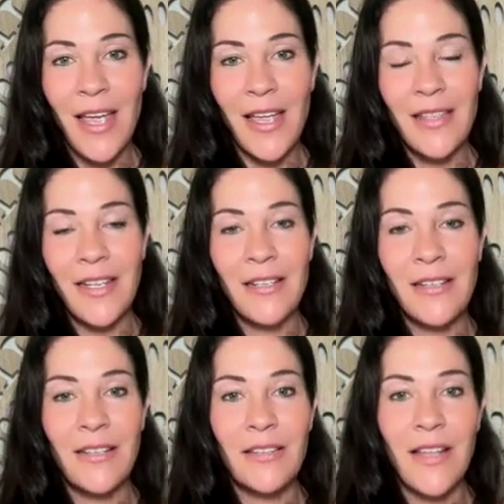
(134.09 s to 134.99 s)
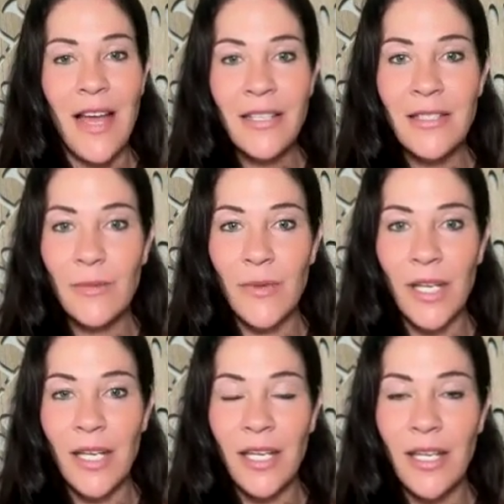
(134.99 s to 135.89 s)
And then last
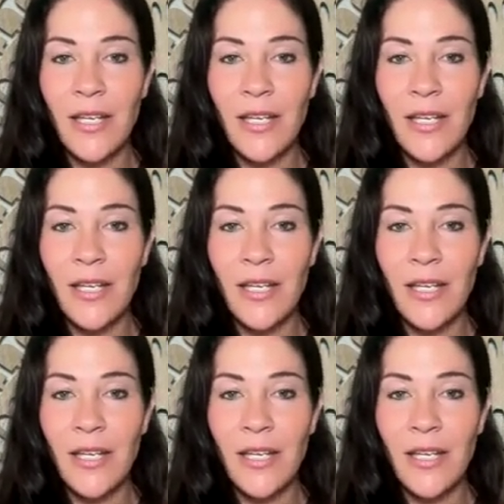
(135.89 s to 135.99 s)
week,